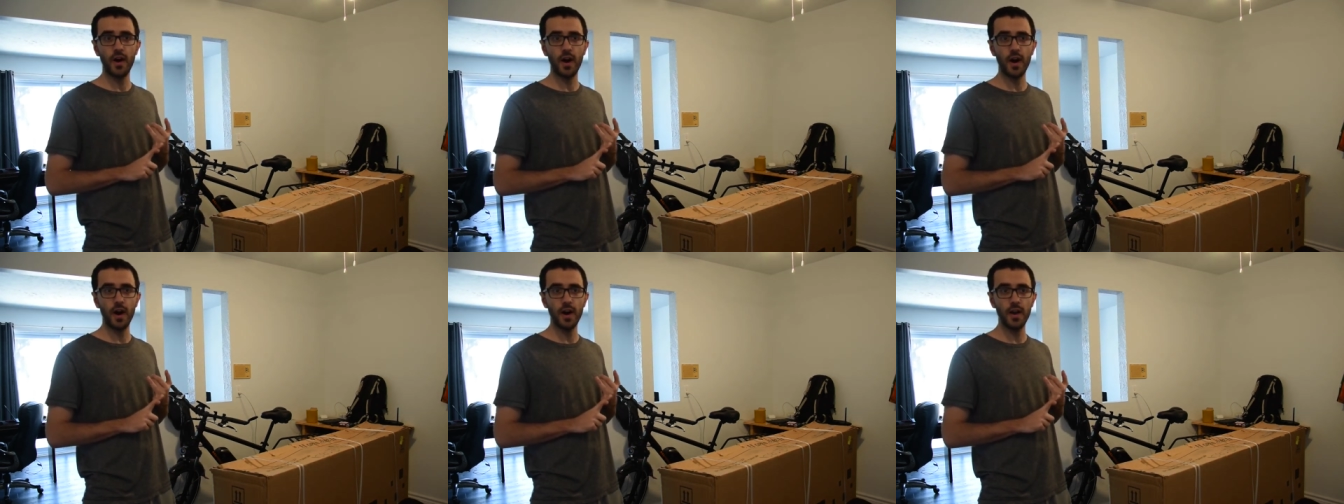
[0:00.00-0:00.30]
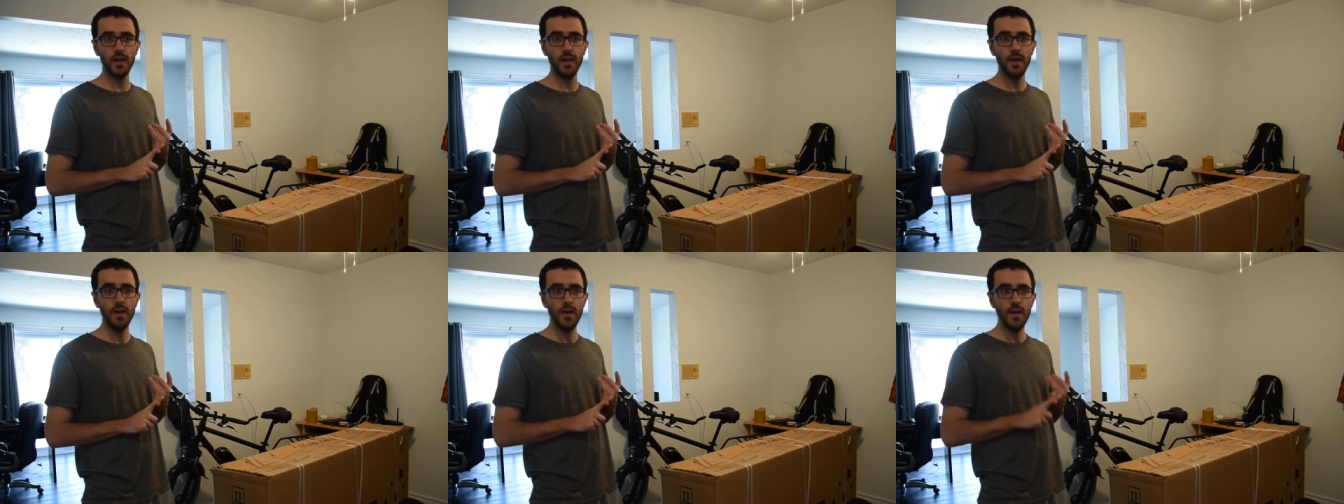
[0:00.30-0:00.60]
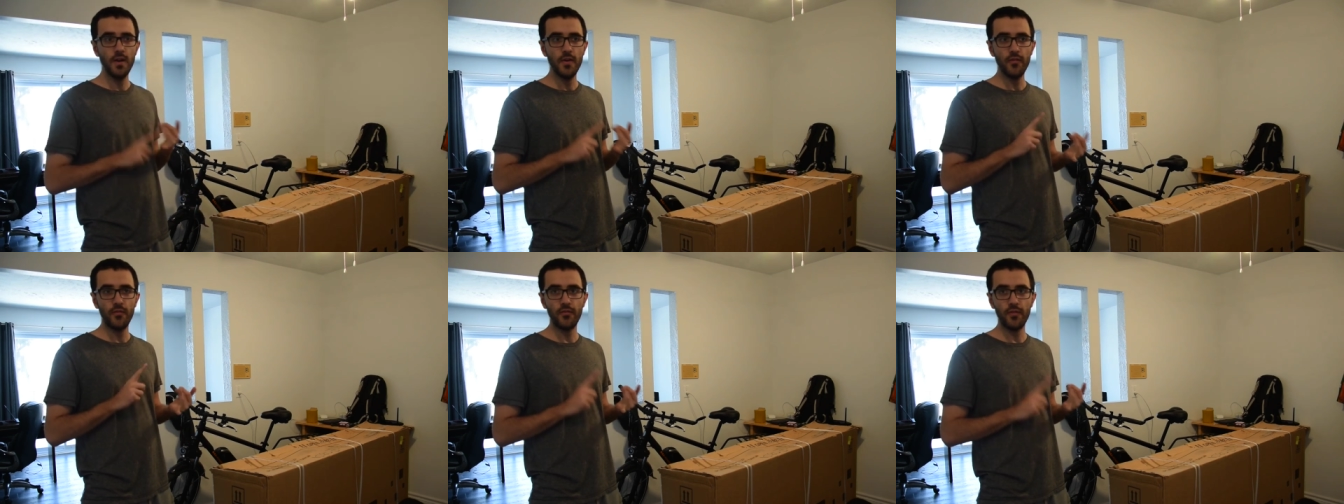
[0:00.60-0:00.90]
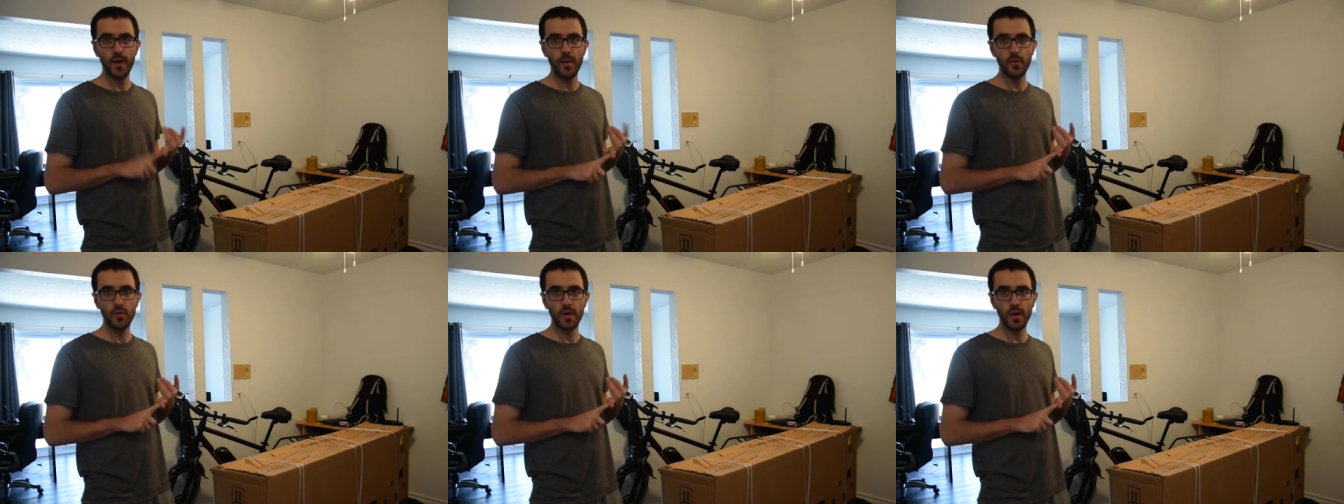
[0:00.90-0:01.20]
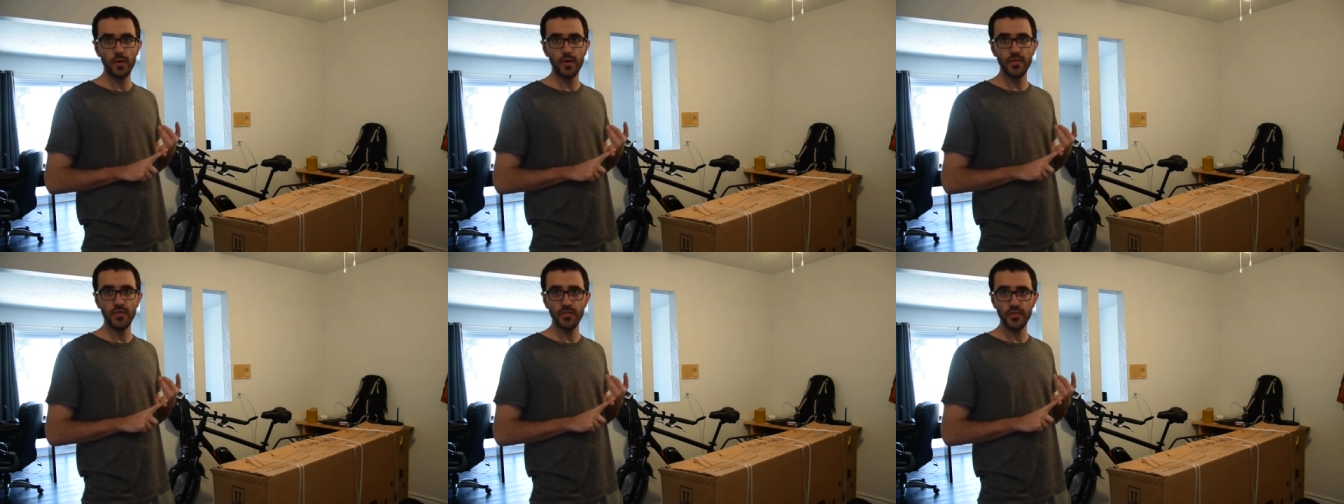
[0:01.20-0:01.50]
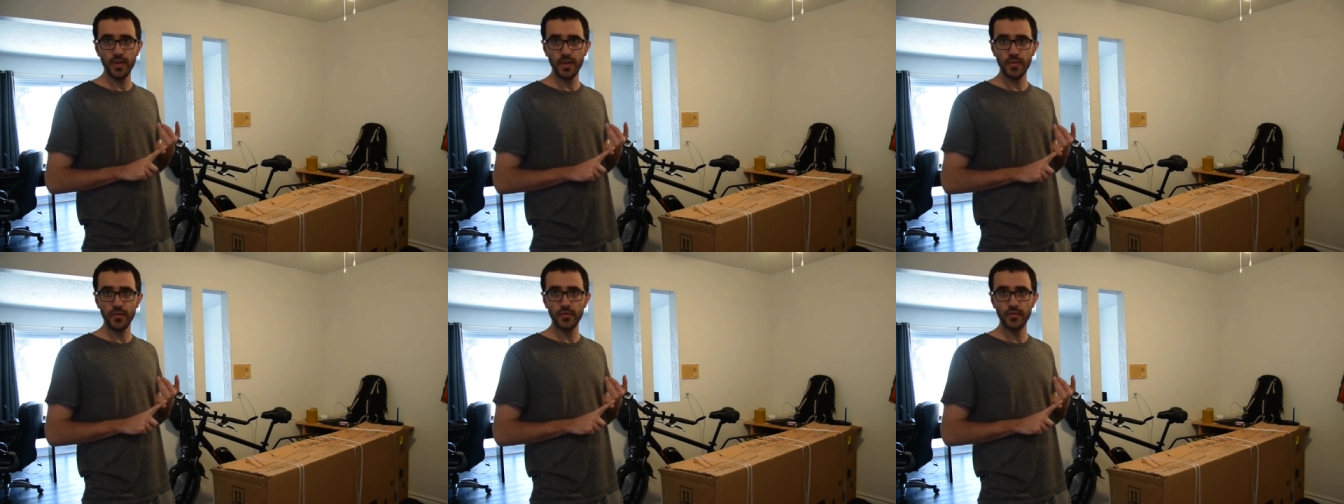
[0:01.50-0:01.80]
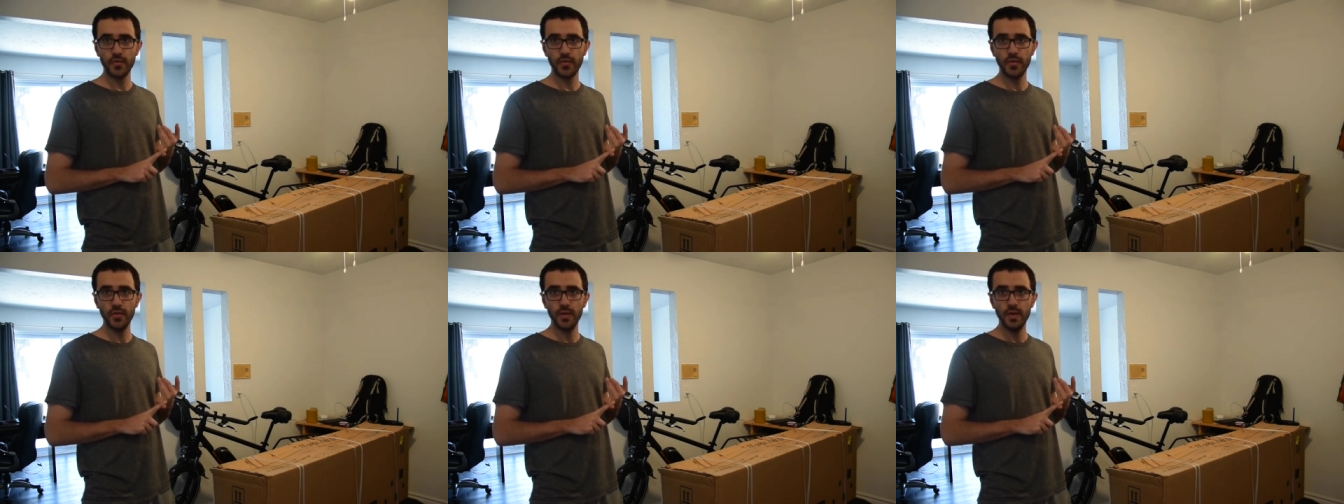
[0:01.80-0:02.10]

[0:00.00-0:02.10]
on February 6th